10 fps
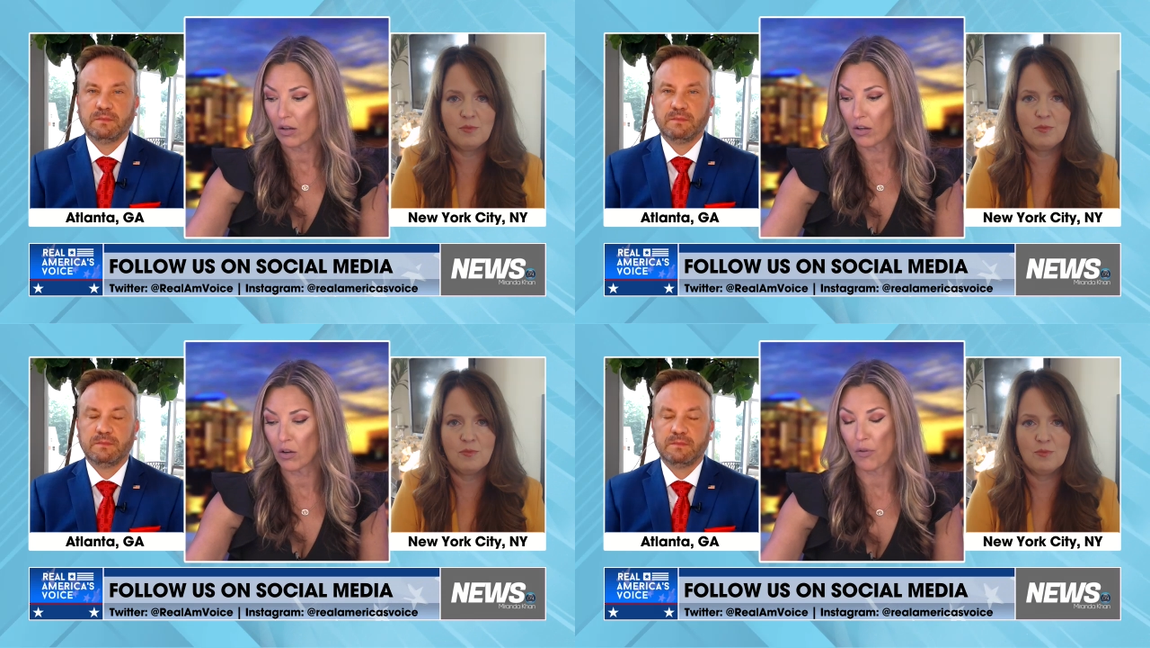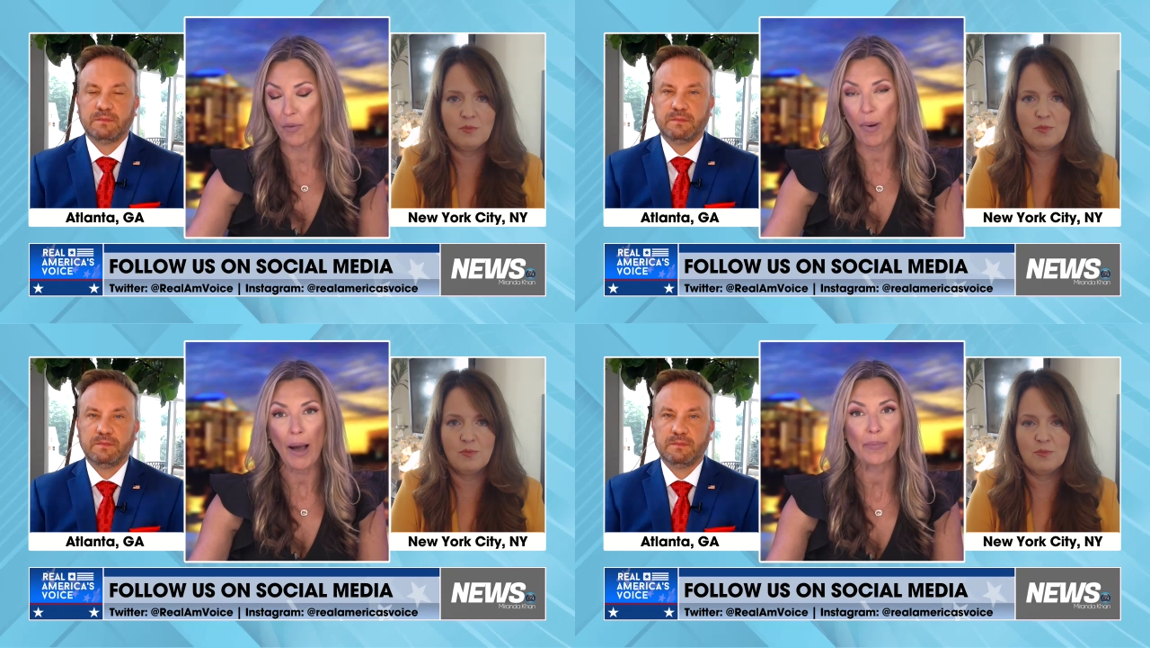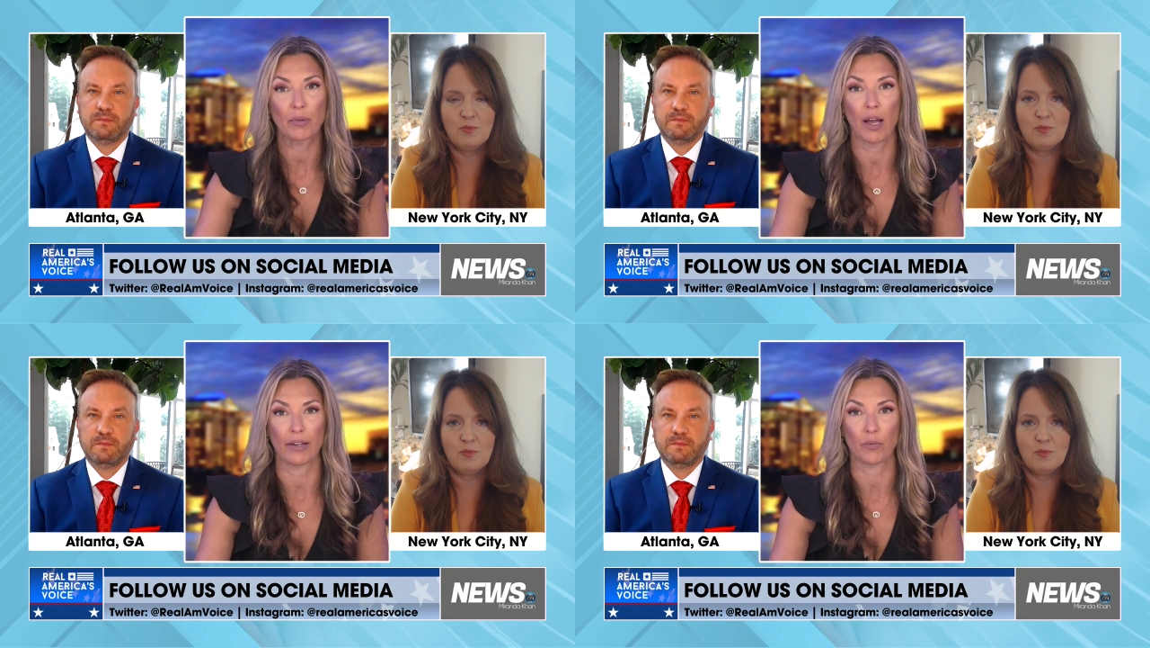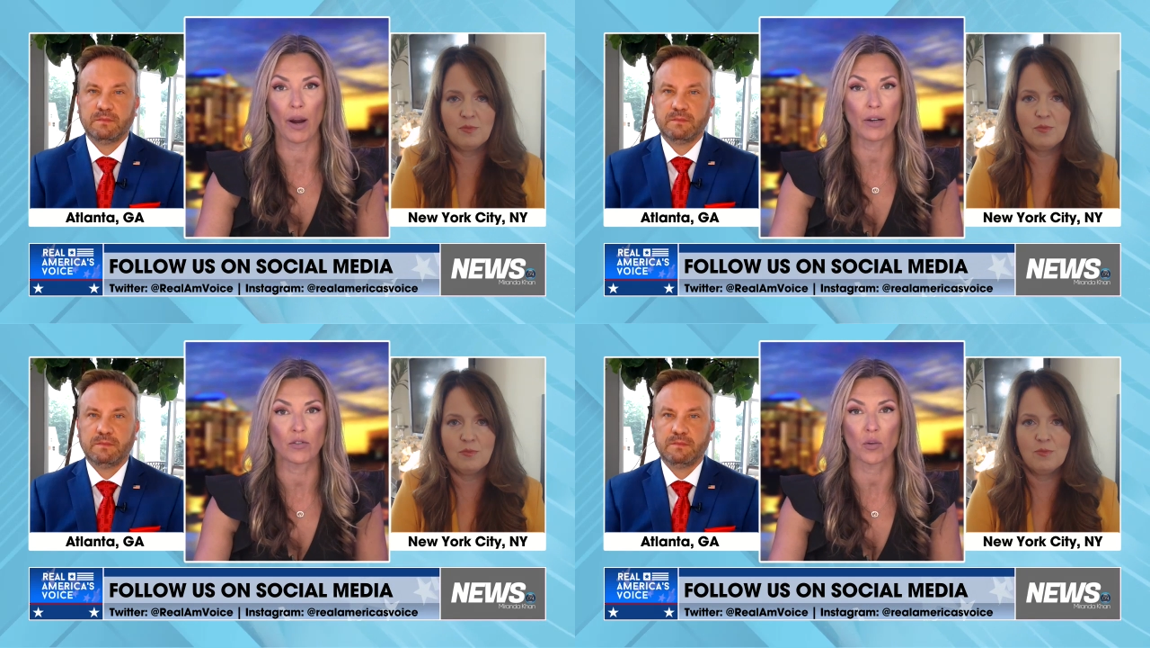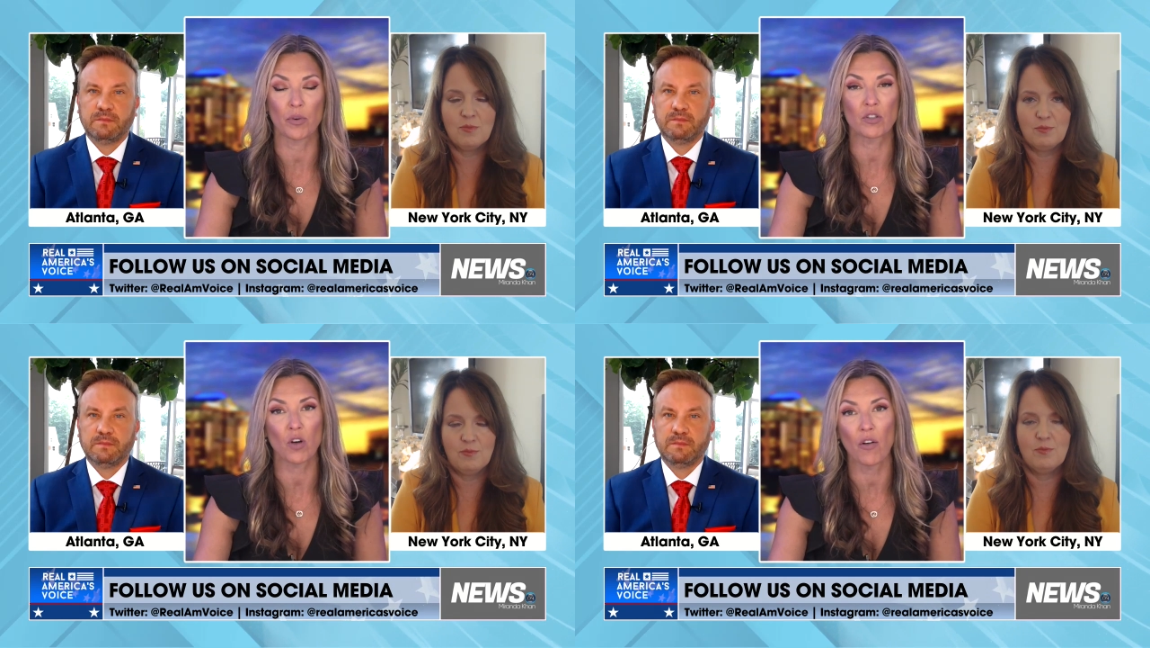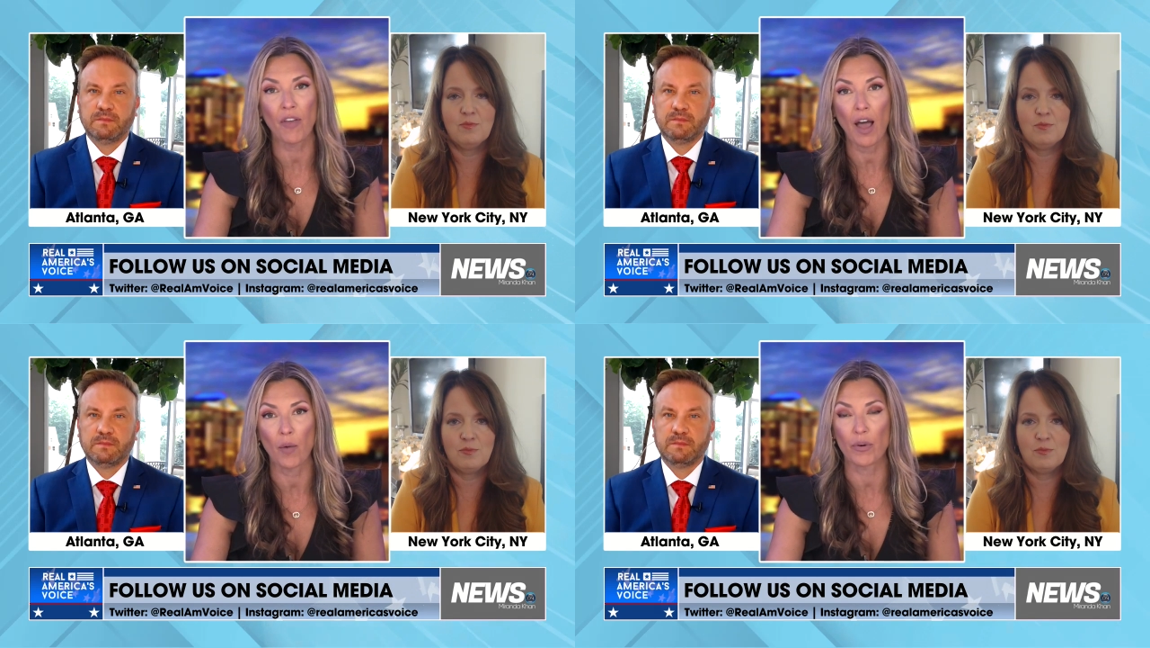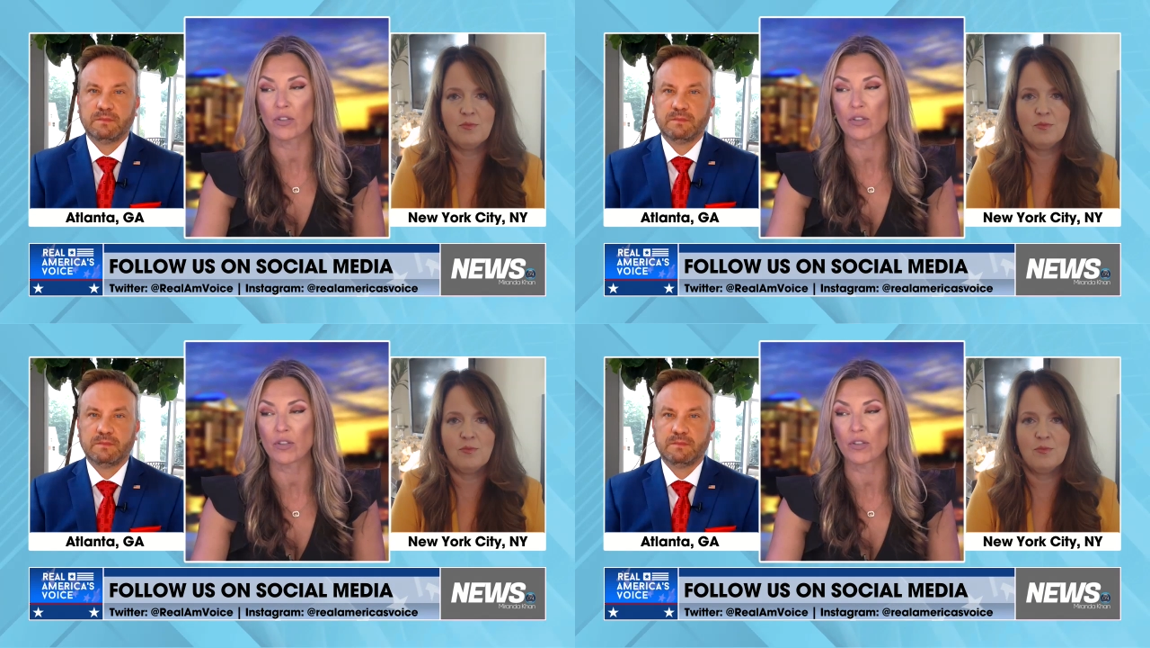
Speaker 1: you know the pipeline, right? So we saw that.